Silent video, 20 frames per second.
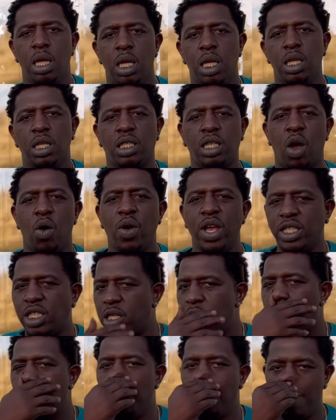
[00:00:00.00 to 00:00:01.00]
So it's
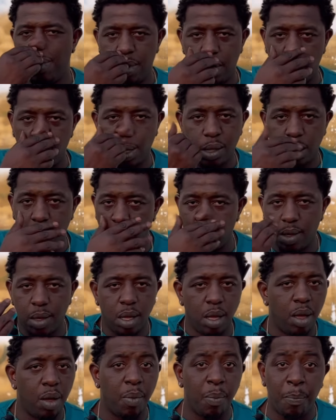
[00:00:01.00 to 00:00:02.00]

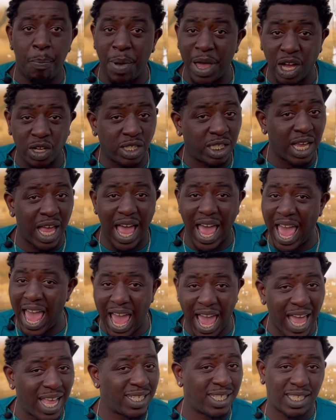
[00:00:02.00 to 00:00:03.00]
belt to
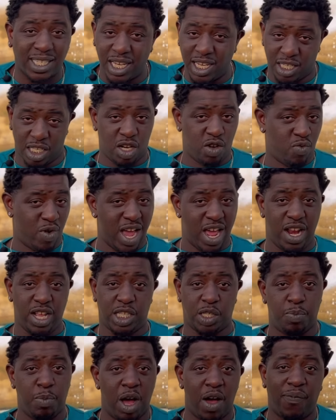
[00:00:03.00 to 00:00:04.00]
ass season around
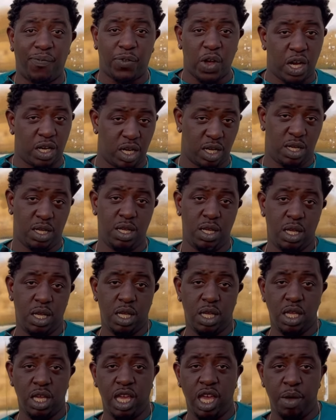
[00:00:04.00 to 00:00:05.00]
this motherfucker.
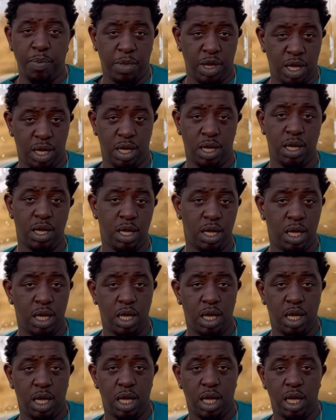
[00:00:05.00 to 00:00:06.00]
You hear me?
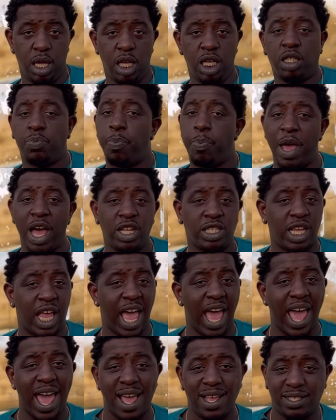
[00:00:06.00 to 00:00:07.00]
It's belt to
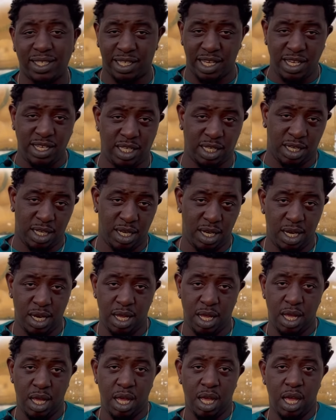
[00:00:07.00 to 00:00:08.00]
ass season.
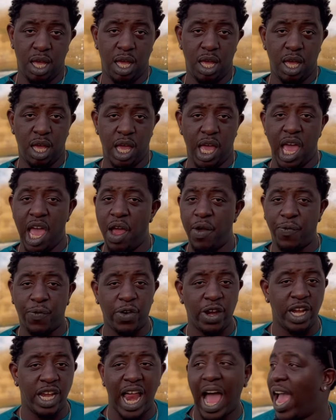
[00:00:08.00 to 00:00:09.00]

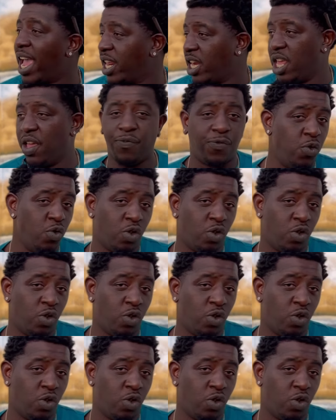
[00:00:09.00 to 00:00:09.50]
Every night, if you